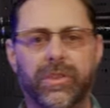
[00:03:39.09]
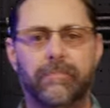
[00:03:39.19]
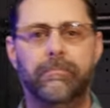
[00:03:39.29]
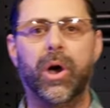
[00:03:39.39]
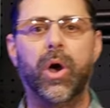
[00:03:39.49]
the
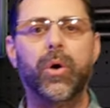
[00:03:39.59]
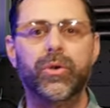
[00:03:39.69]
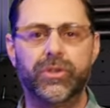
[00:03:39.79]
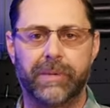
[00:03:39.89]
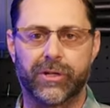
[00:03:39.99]

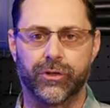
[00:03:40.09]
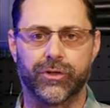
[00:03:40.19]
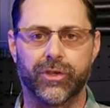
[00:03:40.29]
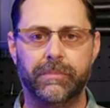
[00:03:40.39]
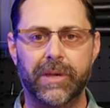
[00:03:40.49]
pose
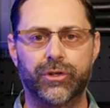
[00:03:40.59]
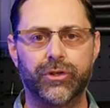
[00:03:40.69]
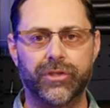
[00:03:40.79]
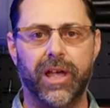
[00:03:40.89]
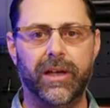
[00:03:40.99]
pictures, so the
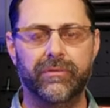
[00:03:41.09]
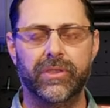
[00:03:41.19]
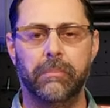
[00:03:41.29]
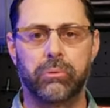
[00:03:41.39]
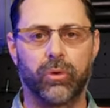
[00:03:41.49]
pictures of
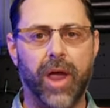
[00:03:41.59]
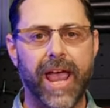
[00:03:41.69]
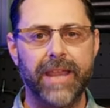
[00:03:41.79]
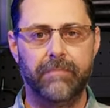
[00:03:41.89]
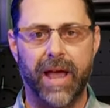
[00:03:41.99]
the
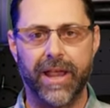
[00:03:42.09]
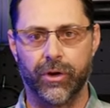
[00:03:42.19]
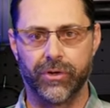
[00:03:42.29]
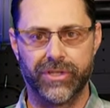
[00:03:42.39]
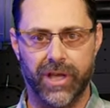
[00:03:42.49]
bride by
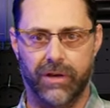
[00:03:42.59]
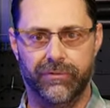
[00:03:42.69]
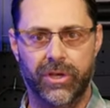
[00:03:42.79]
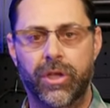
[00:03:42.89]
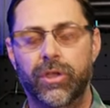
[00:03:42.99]

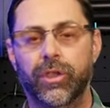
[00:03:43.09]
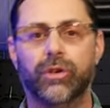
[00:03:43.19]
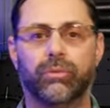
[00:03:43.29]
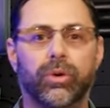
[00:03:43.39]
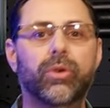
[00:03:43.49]
herself, the
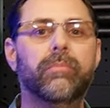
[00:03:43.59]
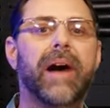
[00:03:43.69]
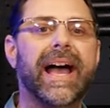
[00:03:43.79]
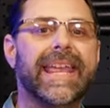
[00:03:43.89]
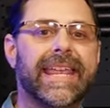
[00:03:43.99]
groom
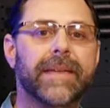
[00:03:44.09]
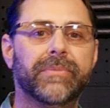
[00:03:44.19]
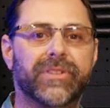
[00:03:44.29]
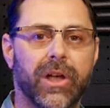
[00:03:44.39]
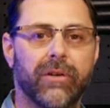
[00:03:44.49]
by
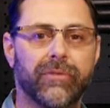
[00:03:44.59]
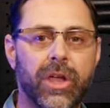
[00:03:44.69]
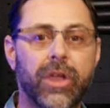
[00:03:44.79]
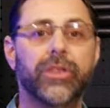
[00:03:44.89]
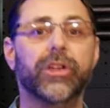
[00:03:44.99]
himself,
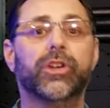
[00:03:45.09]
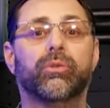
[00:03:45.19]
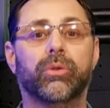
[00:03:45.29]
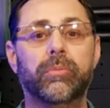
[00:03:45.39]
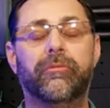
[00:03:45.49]
the
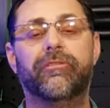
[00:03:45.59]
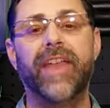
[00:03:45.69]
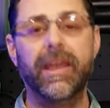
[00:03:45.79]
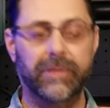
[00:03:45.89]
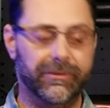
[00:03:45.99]
group
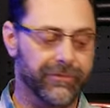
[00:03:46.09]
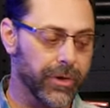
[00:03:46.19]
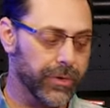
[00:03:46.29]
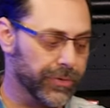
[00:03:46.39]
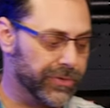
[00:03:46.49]
family
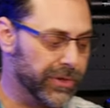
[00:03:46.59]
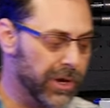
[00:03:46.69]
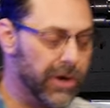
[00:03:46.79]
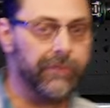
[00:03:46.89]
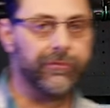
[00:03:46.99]
photos.
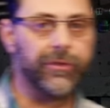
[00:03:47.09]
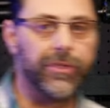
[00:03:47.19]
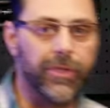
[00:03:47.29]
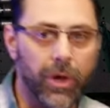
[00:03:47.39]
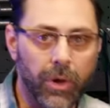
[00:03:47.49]
For
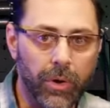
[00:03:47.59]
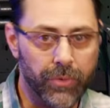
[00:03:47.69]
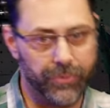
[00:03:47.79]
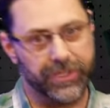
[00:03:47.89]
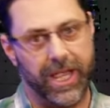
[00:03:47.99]

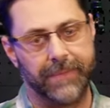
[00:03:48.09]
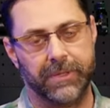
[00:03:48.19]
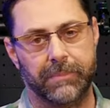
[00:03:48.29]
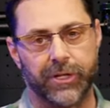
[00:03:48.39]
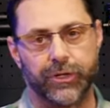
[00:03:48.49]
those types
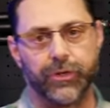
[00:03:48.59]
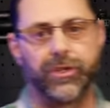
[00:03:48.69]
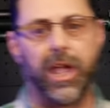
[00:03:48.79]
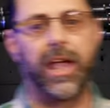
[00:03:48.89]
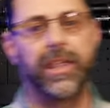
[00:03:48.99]
of
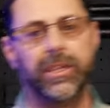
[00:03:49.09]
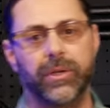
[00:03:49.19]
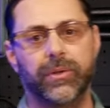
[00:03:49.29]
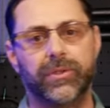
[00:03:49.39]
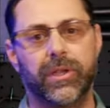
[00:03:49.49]
pictures, I
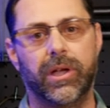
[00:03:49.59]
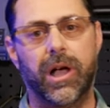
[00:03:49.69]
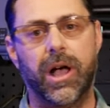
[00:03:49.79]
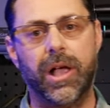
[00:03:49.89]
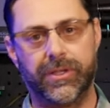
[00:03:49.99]
use the
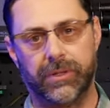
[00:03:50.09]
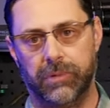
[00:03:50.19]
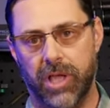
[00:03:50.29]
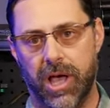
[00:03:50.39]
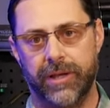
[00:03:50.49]

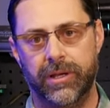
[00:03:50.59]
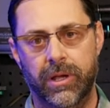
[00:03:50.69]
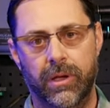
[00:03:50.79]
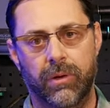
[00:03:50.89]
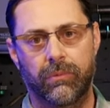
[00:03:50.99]
Hasselblad.
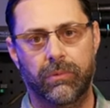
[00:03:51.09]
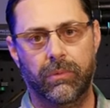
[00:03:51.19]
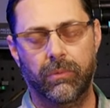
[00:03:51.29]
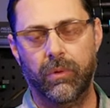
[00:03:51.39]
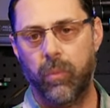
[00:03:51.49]

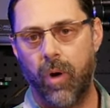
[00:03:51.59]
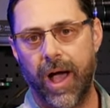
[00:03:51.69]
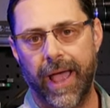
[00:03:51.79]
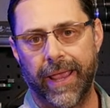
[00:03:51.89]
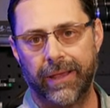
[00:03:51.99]
Well,
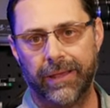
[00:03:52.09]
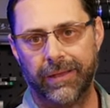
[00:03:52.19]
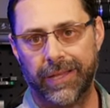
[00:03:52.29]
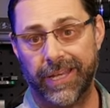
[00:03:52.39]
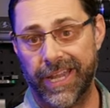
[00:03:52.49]
why?
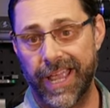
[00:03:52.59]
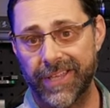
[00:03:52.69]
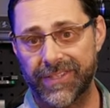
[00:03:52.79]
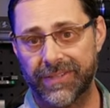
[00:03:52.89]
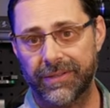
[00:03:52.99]
Can you
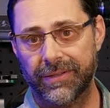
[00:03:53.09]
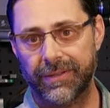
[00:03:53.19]
guess?